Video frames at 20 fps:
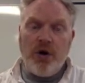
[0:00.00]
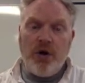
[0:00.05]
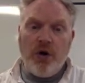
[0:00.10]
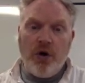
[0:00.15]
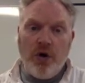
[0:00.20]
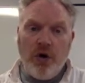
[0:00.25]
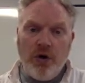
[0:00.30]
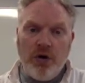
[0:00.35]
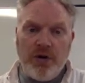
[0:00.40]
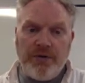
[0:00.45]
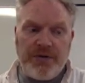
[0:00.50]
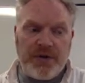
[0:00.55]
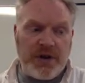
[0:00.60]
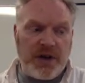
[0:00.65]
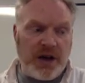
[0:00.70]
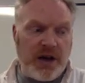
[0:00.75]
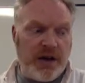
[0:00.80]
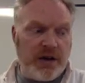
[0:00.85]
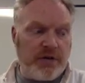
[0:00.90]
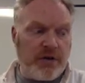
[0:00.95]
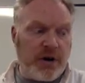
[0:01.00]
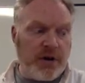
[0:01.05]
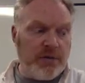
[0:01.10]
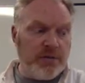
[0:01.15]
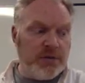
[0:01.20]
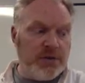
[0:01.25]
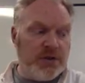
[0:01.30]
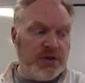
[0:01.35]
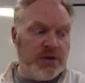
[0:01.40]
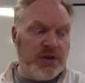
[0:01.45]
all of the
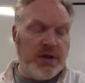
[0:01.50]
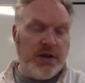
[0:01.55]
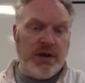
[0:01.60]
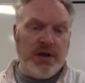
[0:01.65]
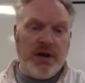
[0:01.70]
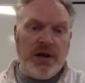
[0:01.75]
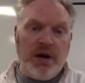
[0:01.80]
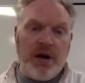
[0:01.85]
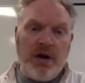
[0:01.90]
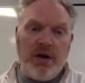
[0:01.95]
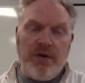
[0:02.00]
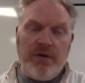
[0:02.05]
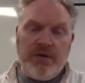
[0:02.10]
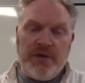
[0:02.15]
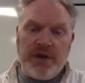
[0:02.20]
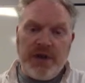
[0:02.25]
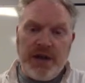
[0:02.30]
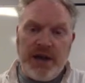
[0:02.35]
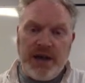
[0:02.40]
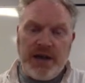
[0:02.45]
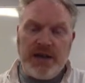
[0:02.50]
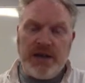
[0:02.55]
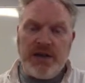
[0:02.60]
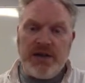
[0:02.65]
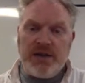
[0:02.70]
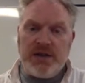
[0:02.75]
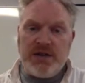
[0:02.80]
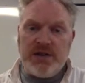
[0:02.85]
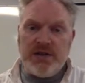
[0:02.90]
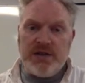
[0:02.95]
diagrams of the
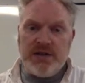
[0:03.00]
igneous,